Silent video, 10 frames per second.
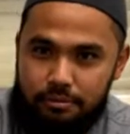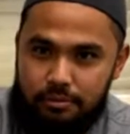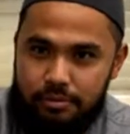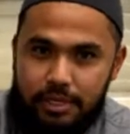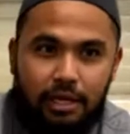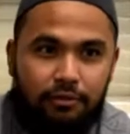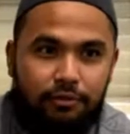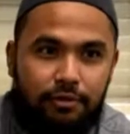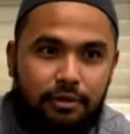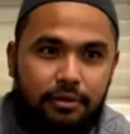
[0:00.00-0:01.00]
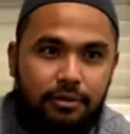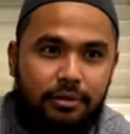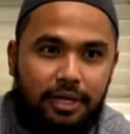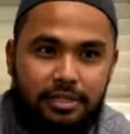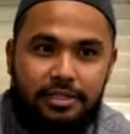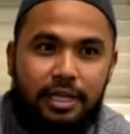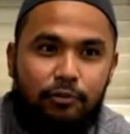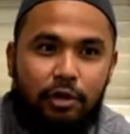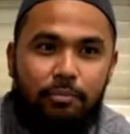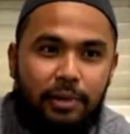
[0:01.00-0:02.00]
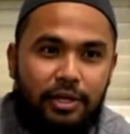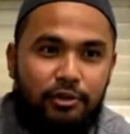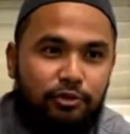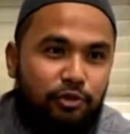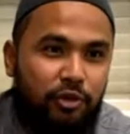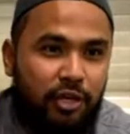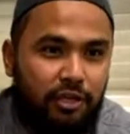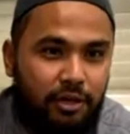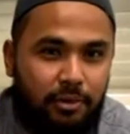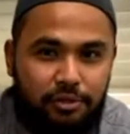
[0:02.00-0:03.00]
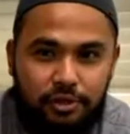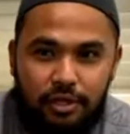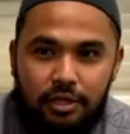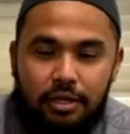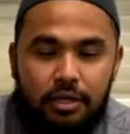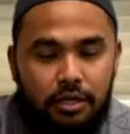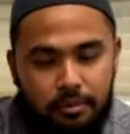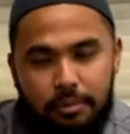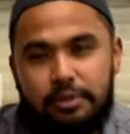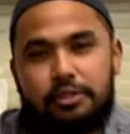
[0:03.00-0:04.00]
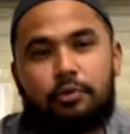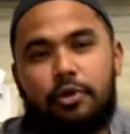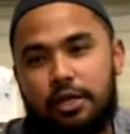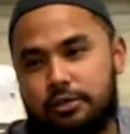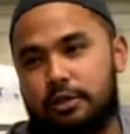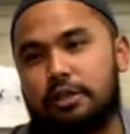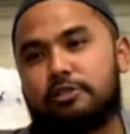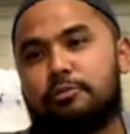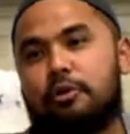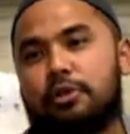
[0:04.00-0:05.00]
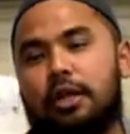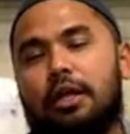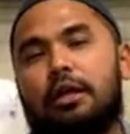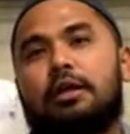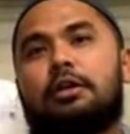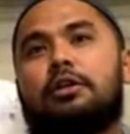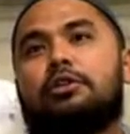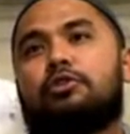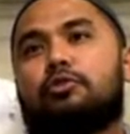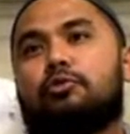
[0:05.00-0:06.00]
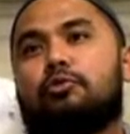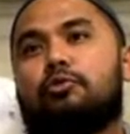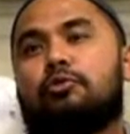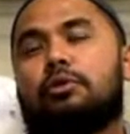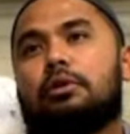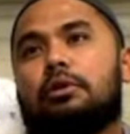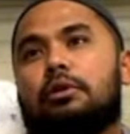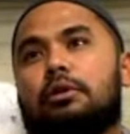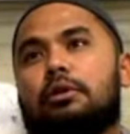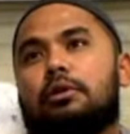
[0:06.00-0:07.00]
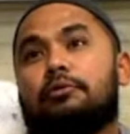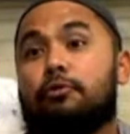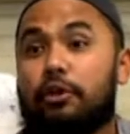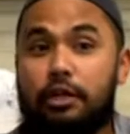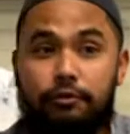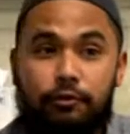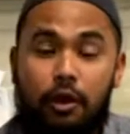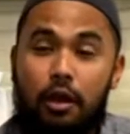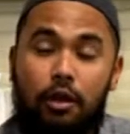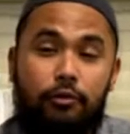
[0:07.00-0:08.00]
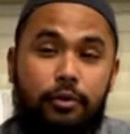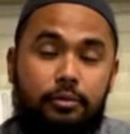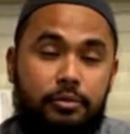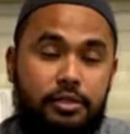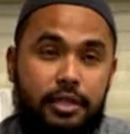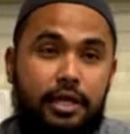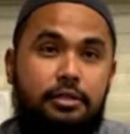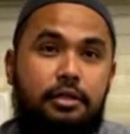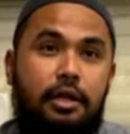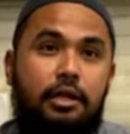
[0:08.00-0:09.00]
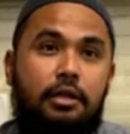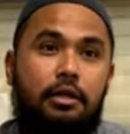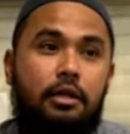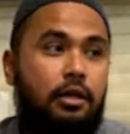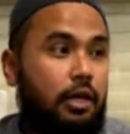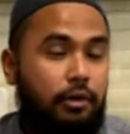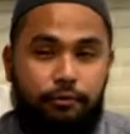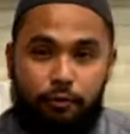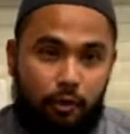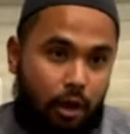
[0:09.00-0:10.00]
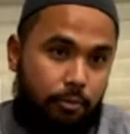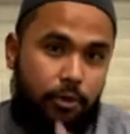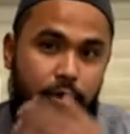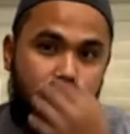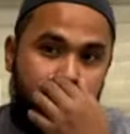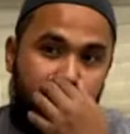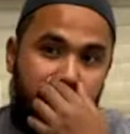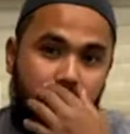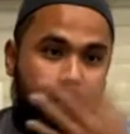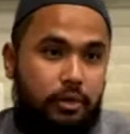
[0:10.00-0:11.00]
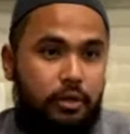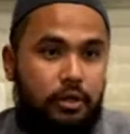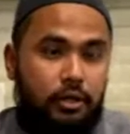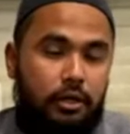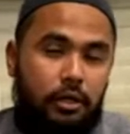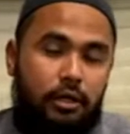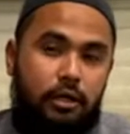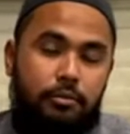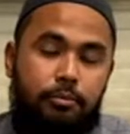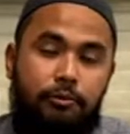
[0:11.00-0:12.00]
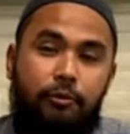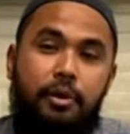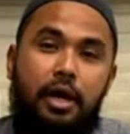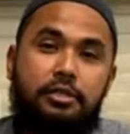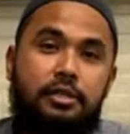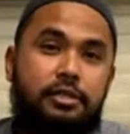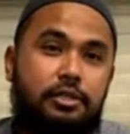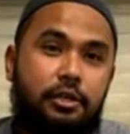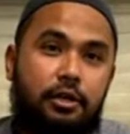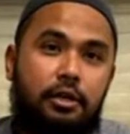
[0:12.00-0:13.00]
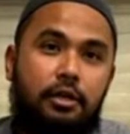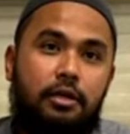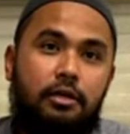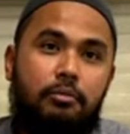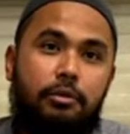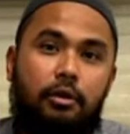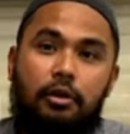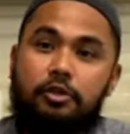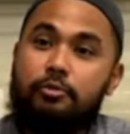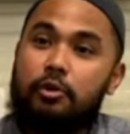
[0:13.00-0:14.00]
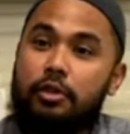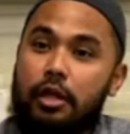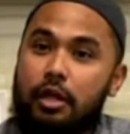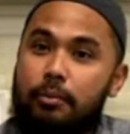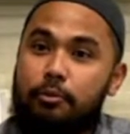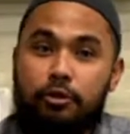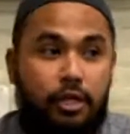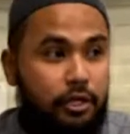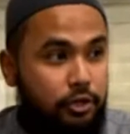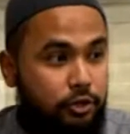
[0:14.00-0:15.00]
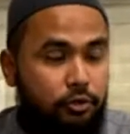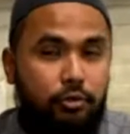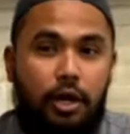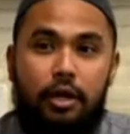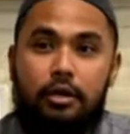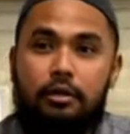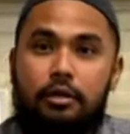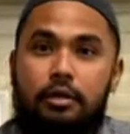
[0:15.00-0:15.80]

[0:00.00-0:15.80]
self, and sin will bring you to do another maksiyah. We ask Allah subhanahu wa ta'ala to forgive all our mistakes, and and for all brothers who are performing Hajj this year, may Allah subhanahu wa ta'ala protect you and